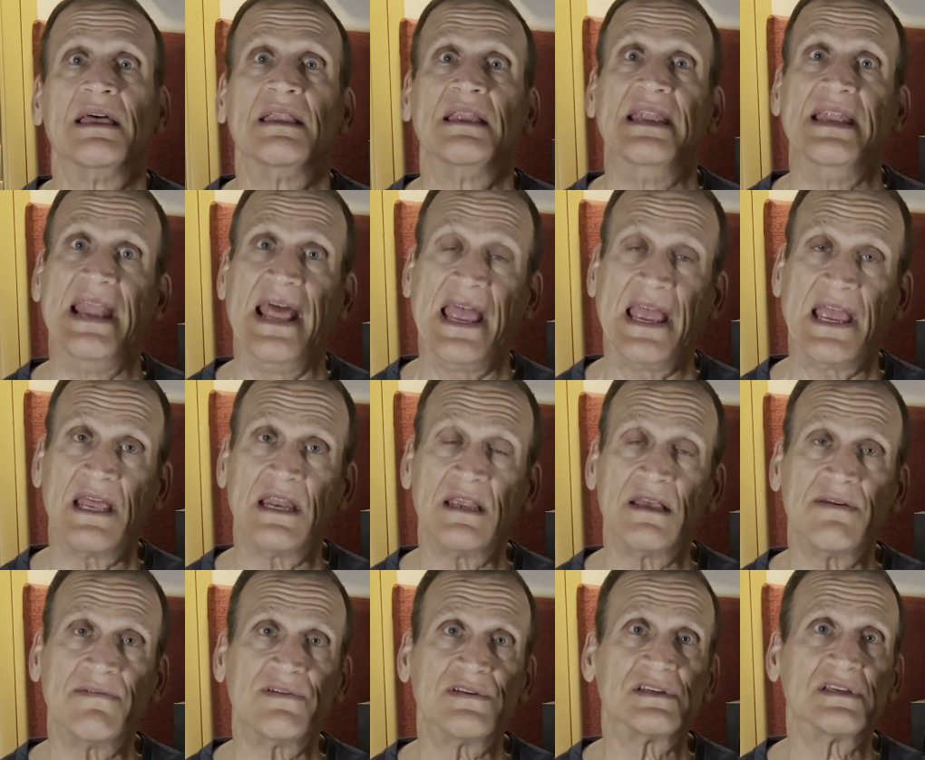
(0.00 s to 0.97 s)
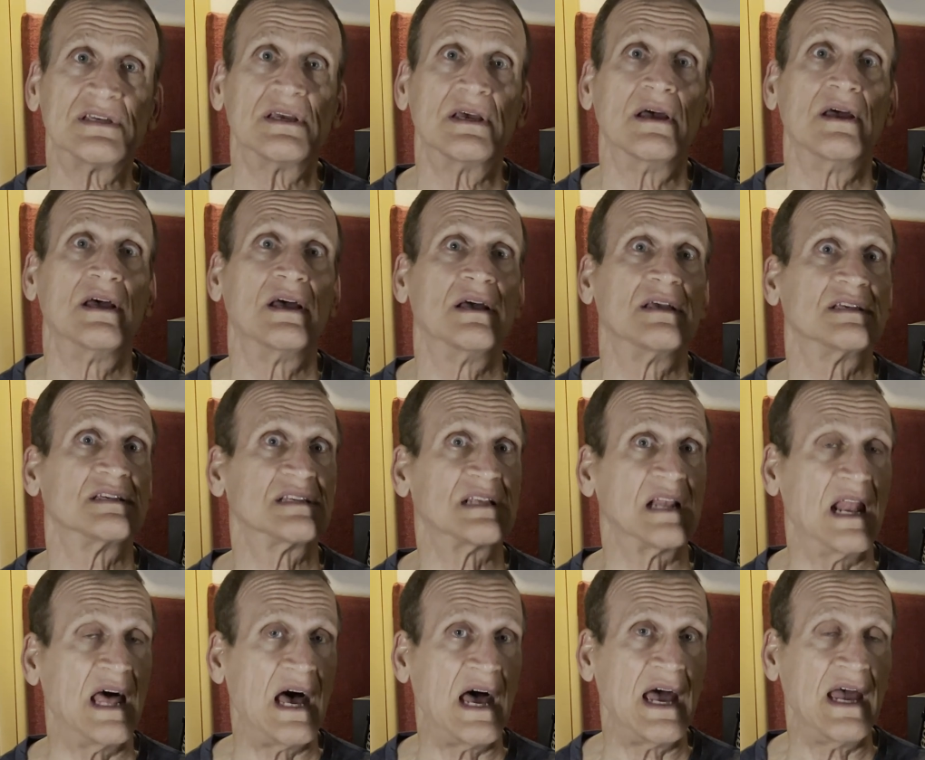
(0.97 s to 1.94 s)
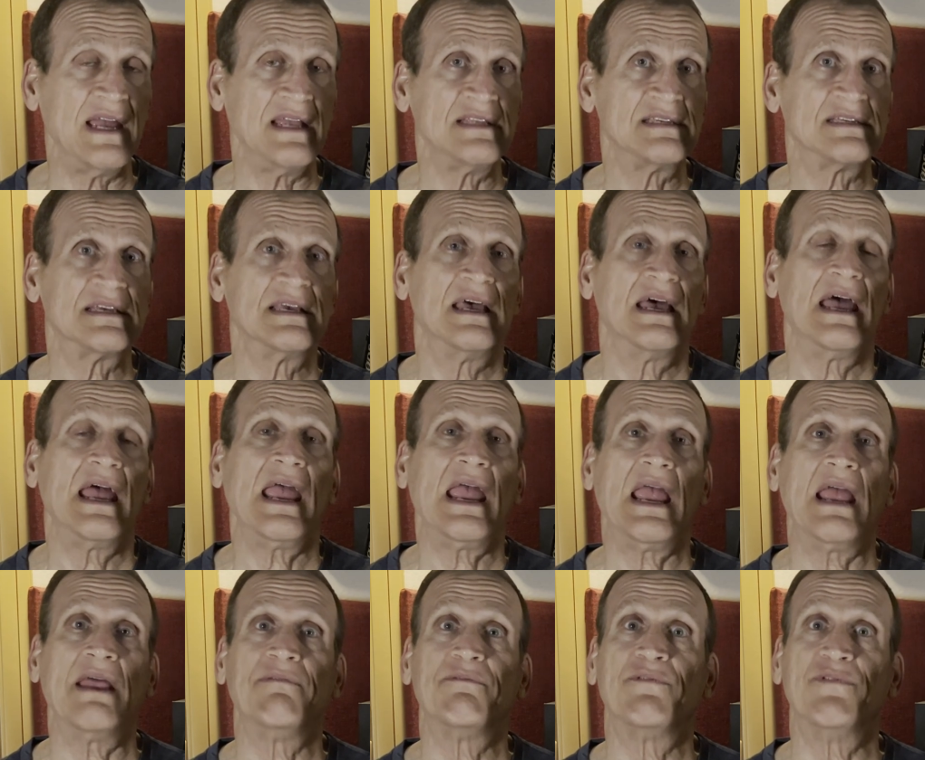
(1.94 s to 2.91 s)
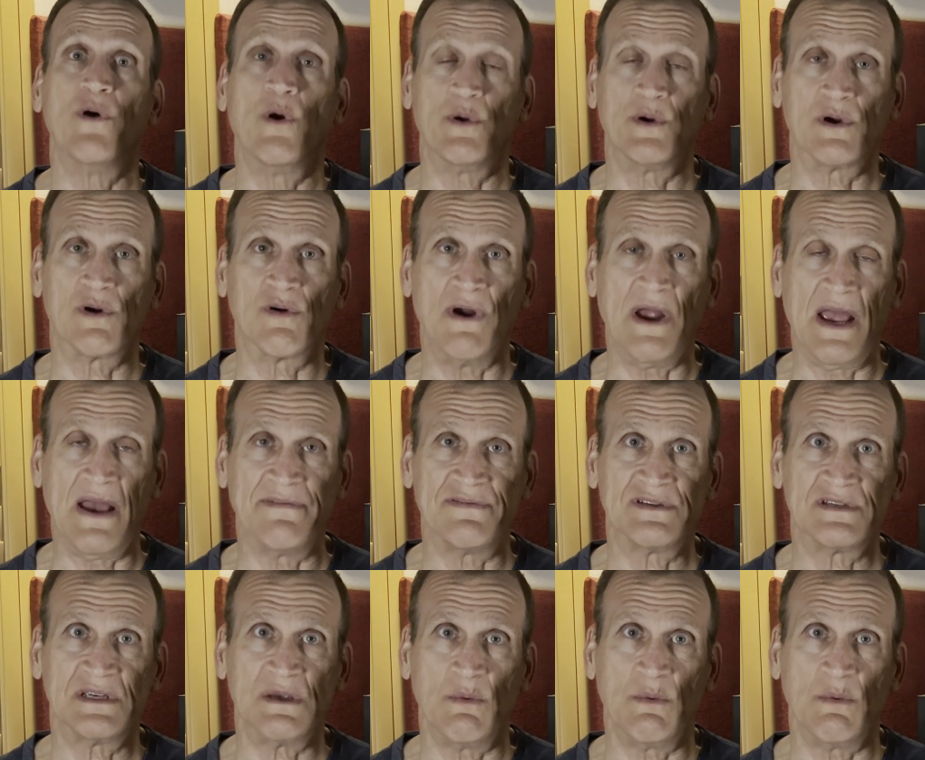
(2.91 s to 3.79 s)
negatives, slides, and photographs.